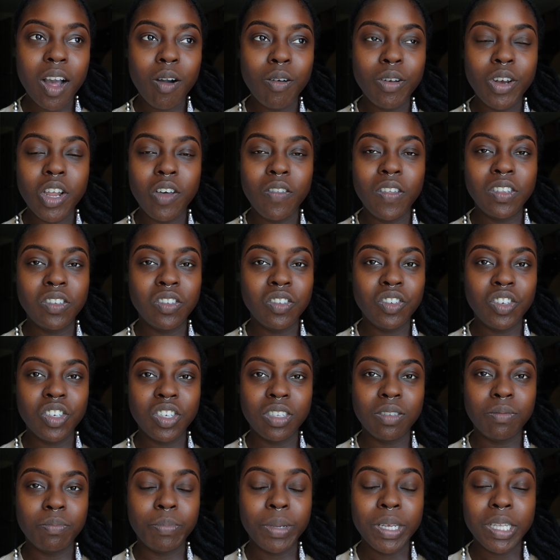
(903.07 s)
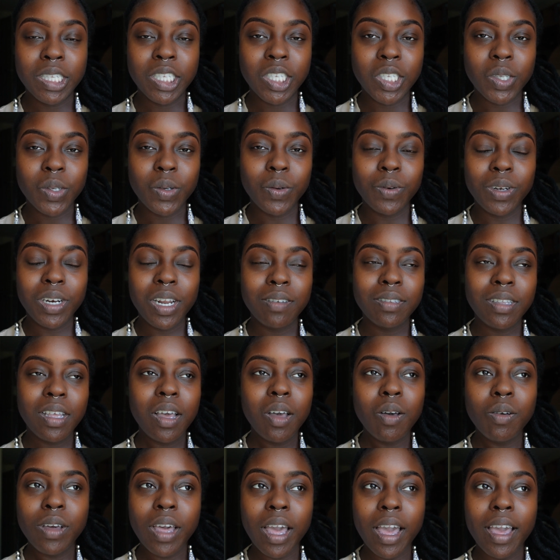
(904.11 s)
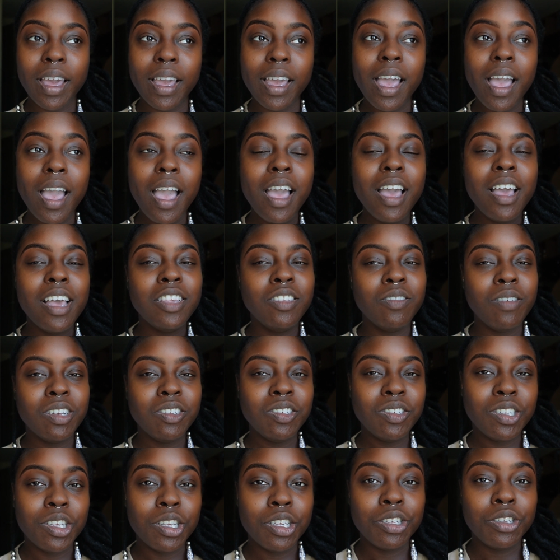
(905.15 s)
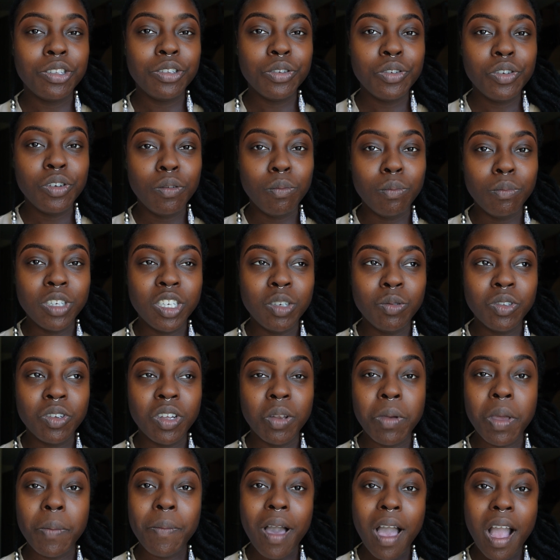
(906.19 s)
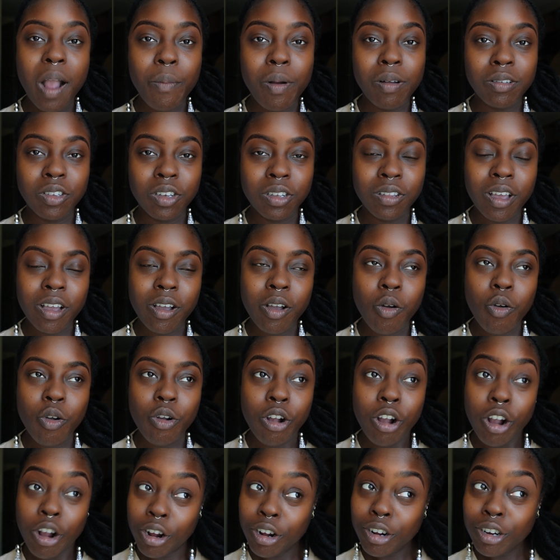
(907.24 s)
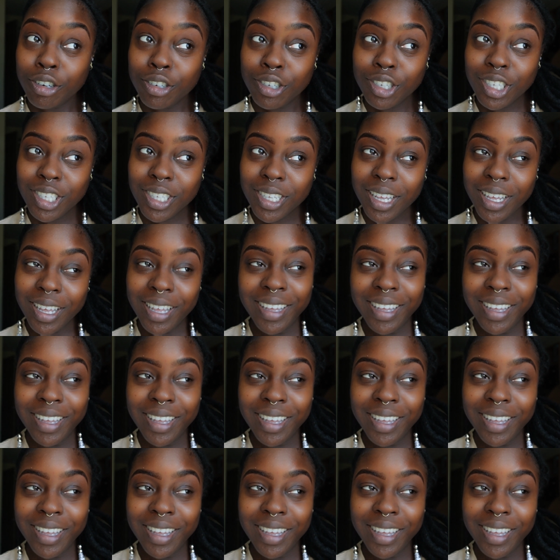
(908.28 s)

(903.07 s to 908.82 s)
oh no, this is just pencil. And I was like, okay. So I just assumed she was gonna make my eyebrows look like hers.